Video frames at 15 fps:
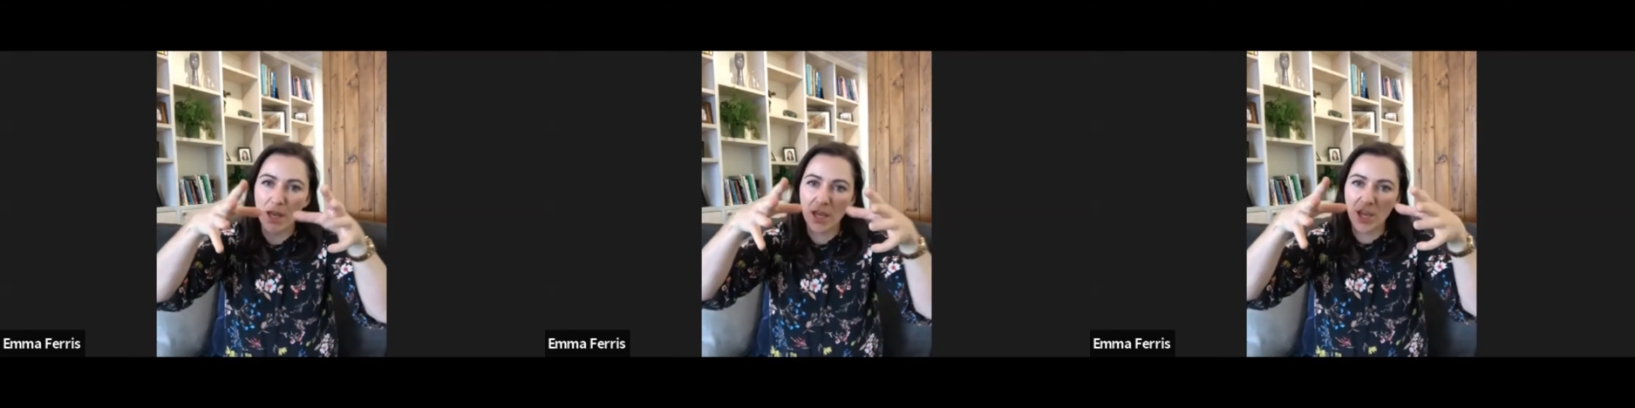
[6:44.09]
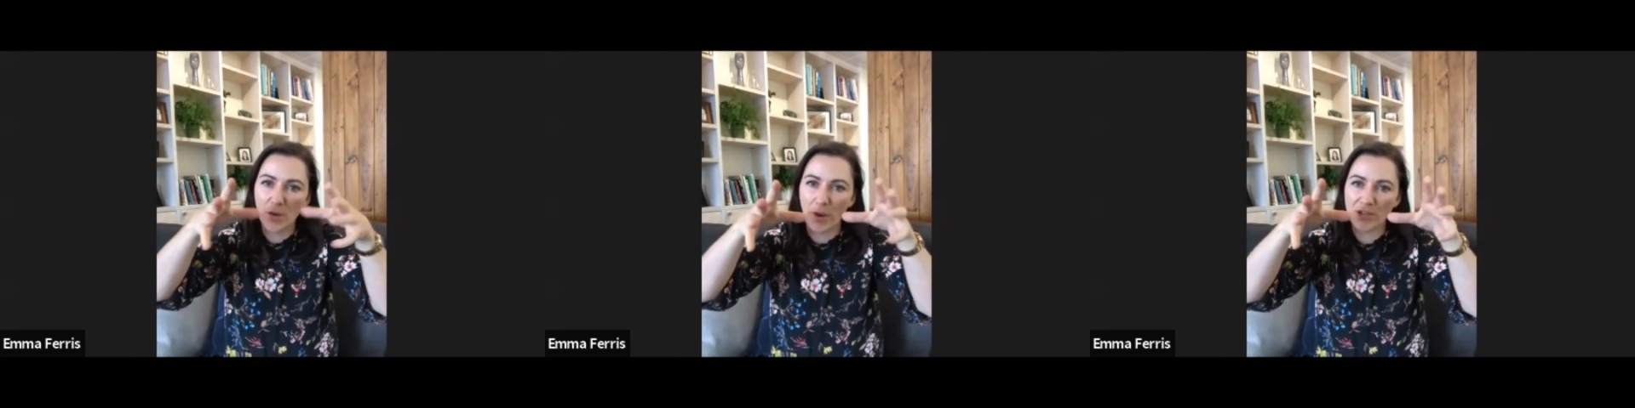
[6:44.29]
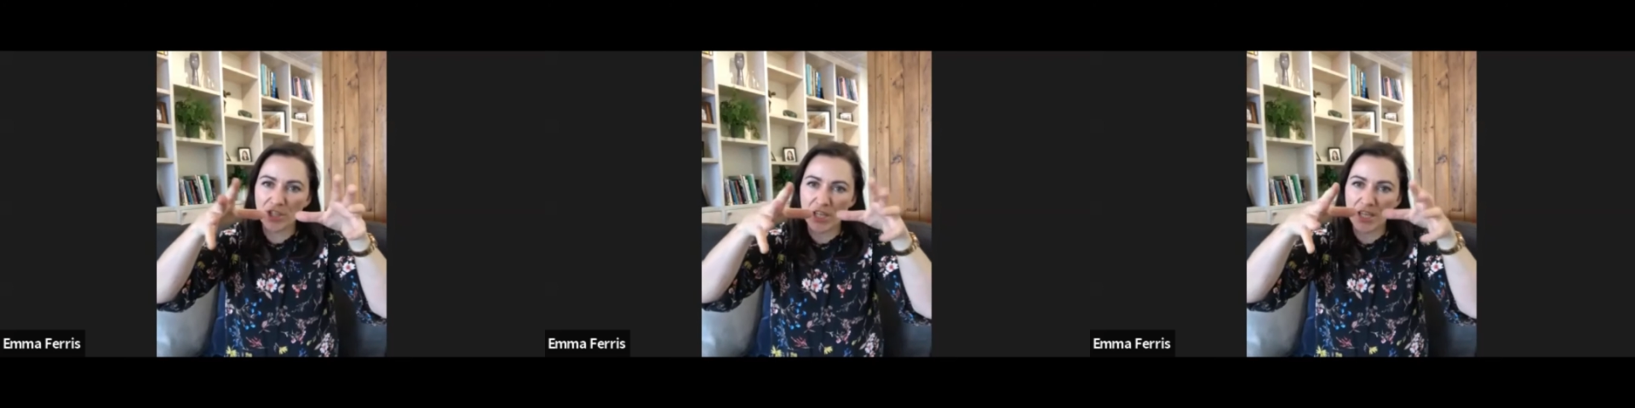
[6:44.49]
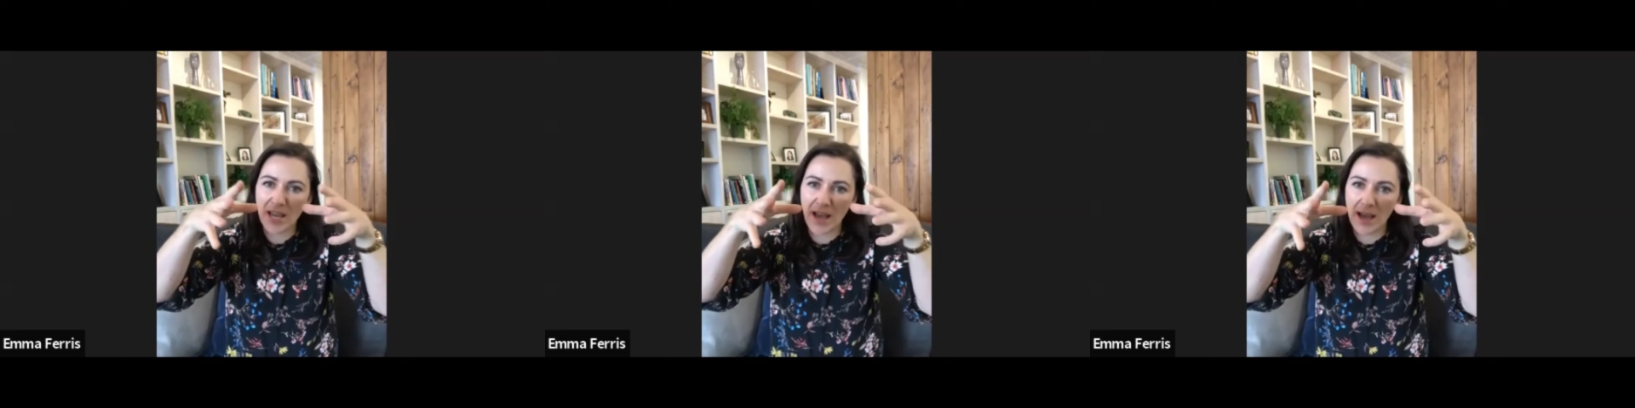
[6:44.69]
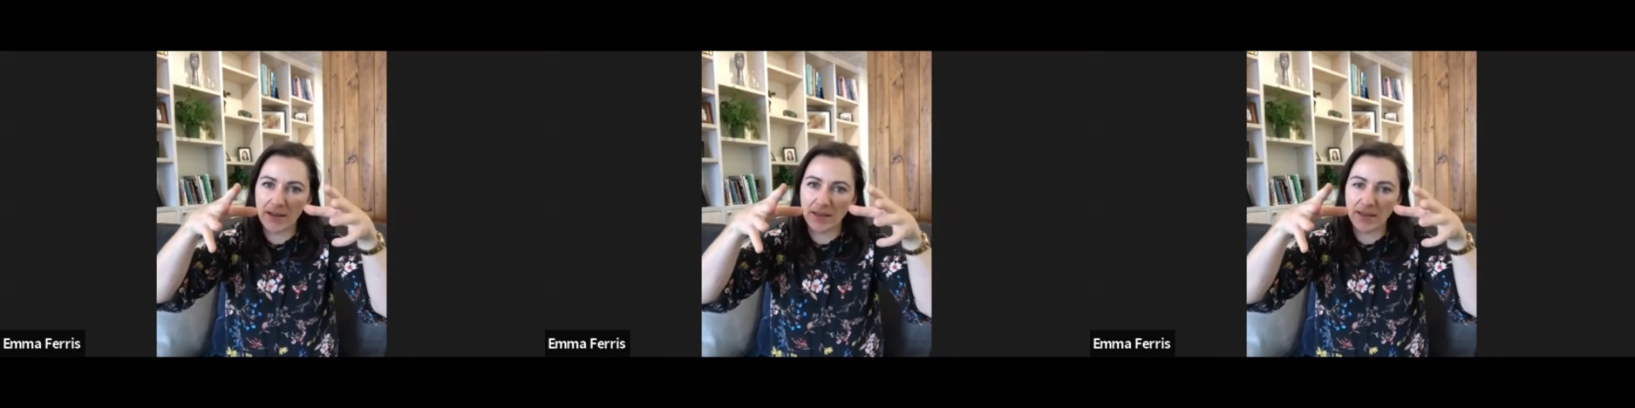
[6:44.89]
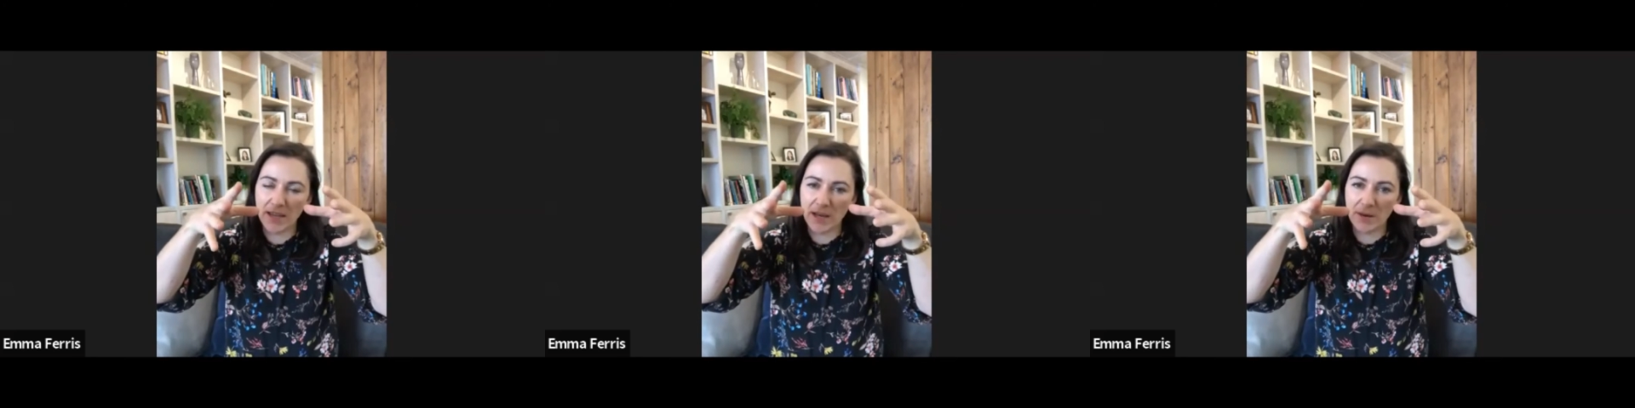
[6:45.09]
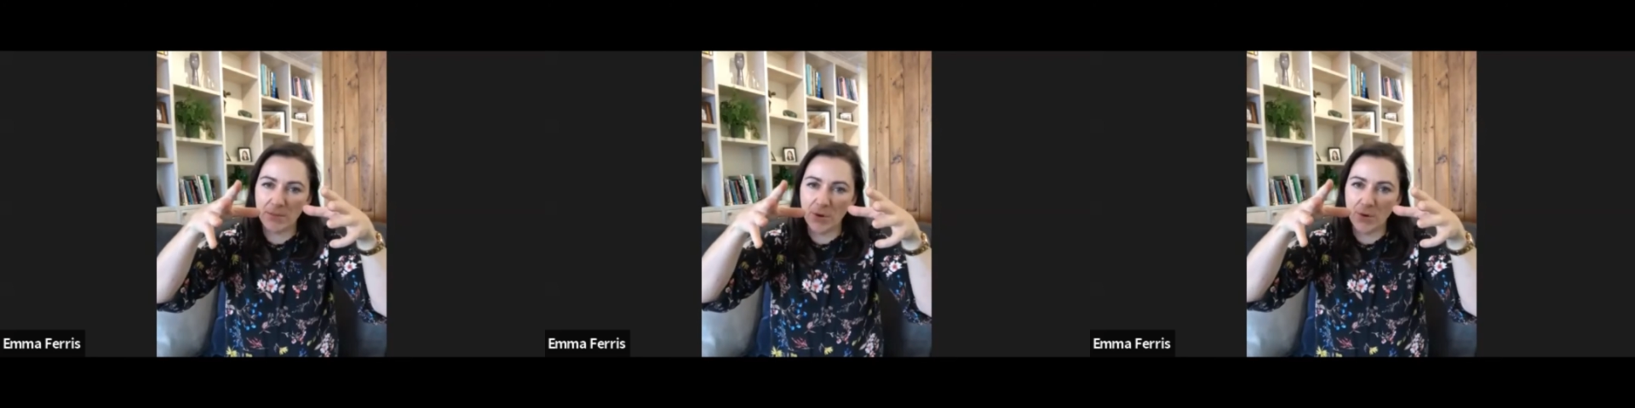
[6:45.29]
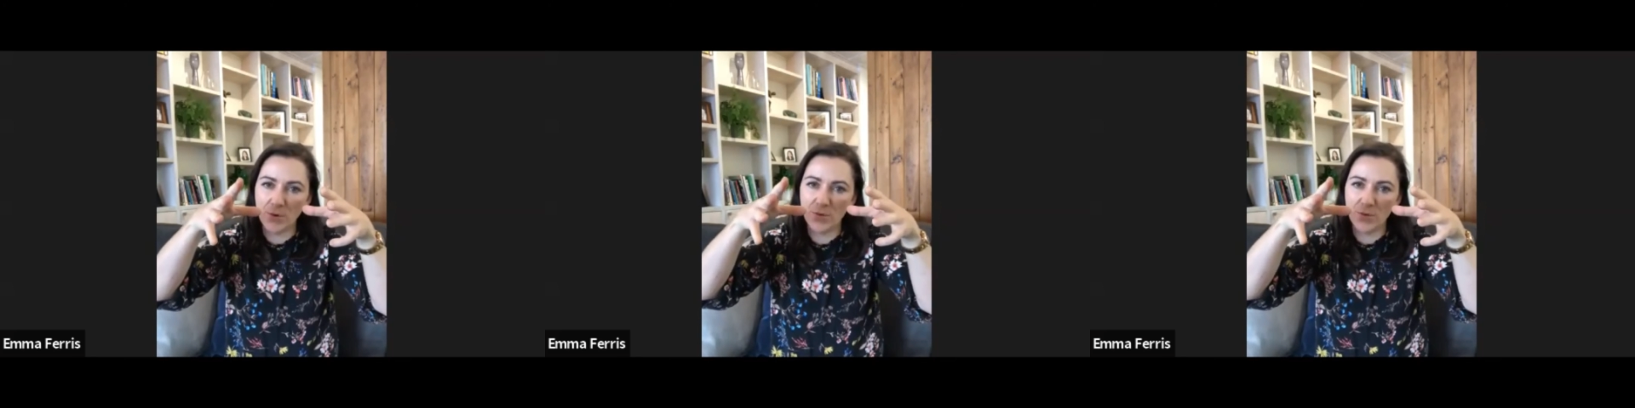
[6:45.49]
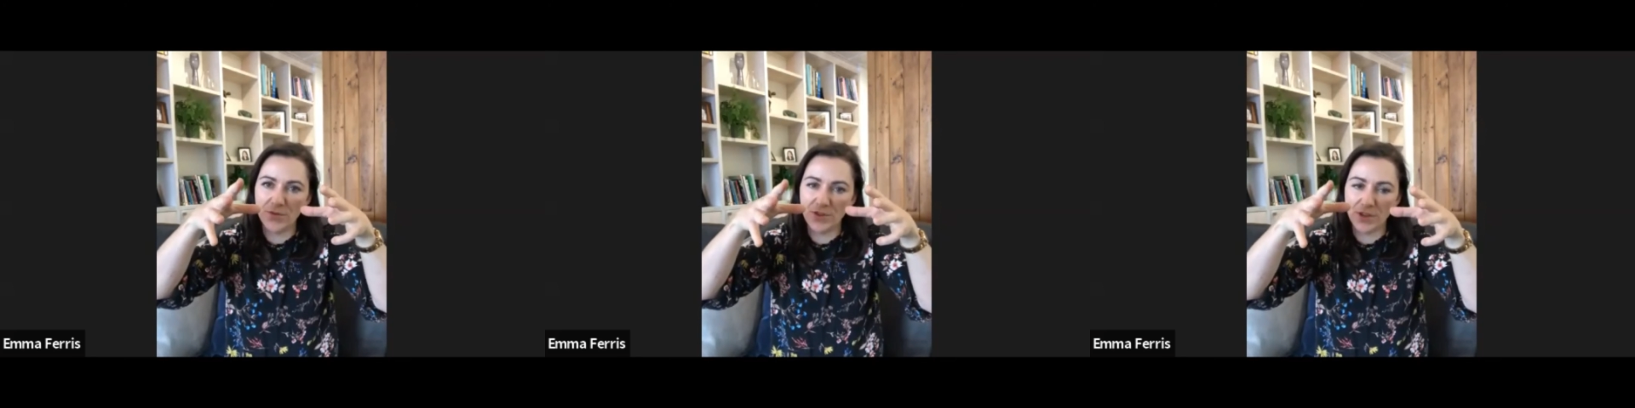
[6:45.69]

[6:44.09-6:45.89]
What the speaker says: you actually can't then move